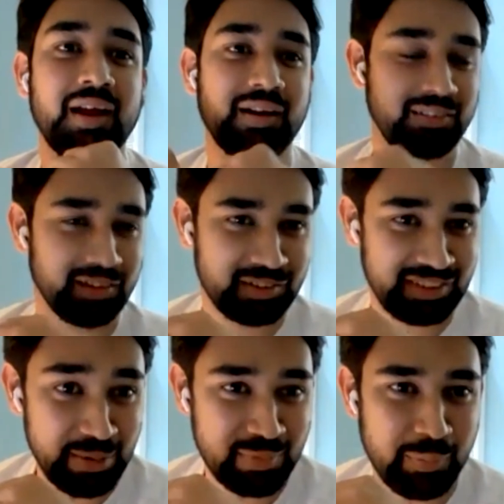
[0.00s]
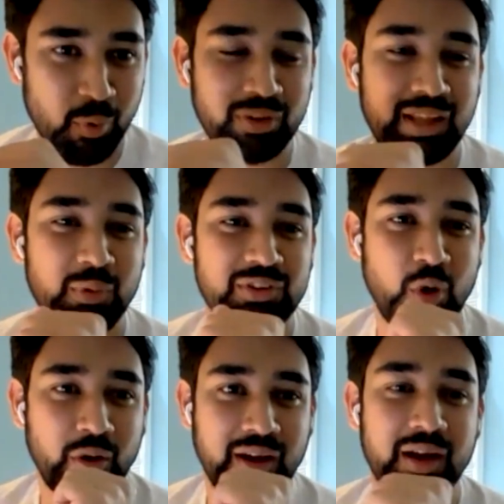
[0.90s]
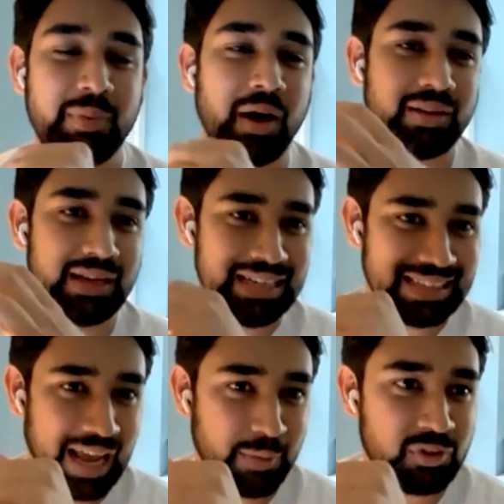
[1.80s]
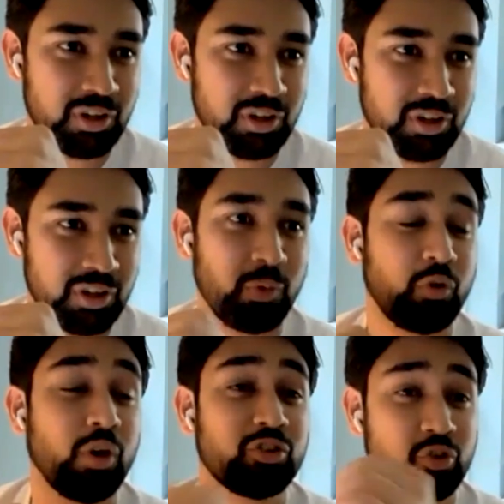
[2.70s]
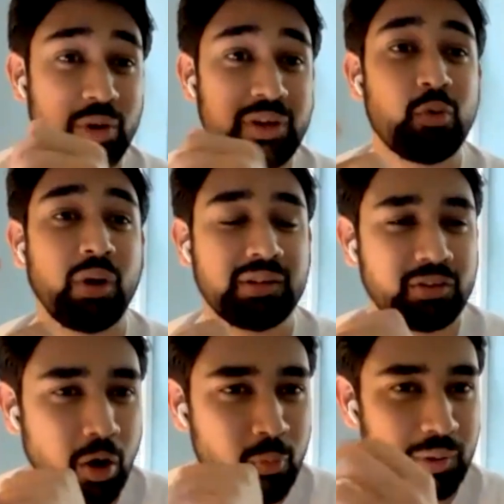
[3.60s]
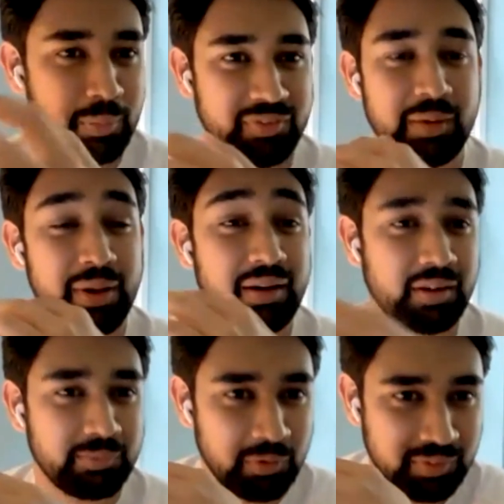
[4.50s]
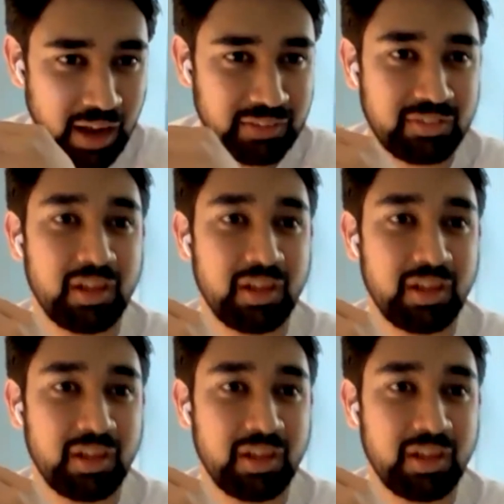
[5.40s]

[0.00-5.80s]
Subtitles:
The same report that was talking about elite capture was also showing you what the top 1% pay in terms of tax,